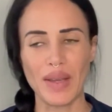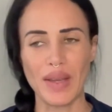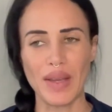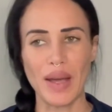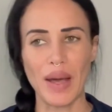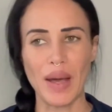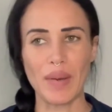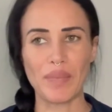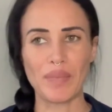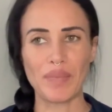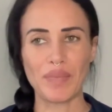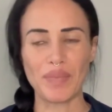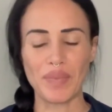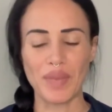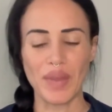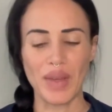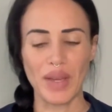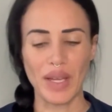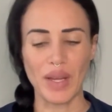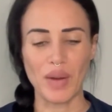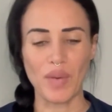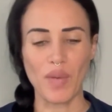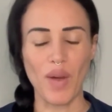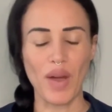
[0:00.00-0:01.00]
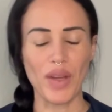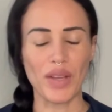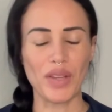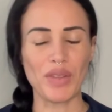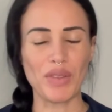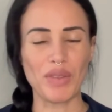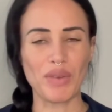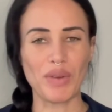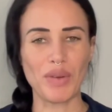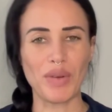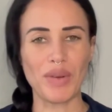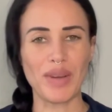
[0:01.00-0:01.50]
I can walk you
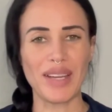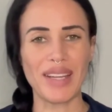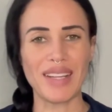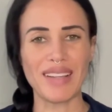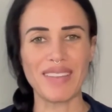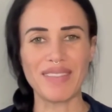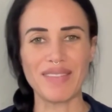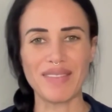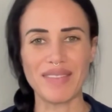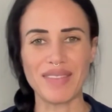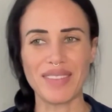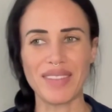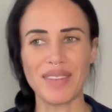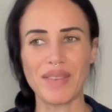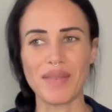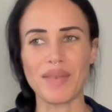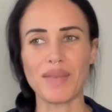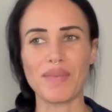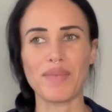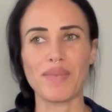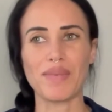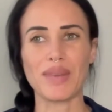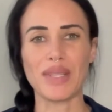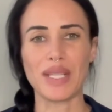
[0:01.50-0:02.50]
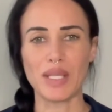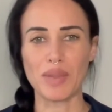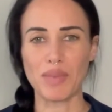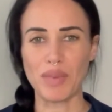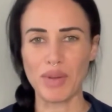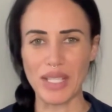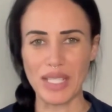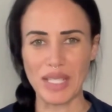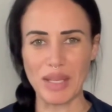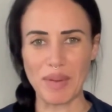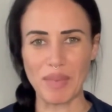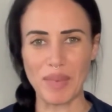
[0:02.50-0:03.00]
through it, but it's
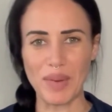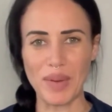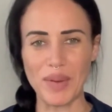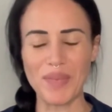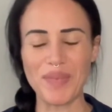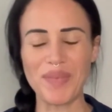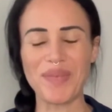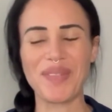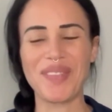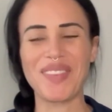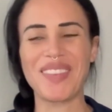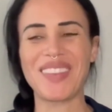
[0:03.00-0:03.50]
pretty simple.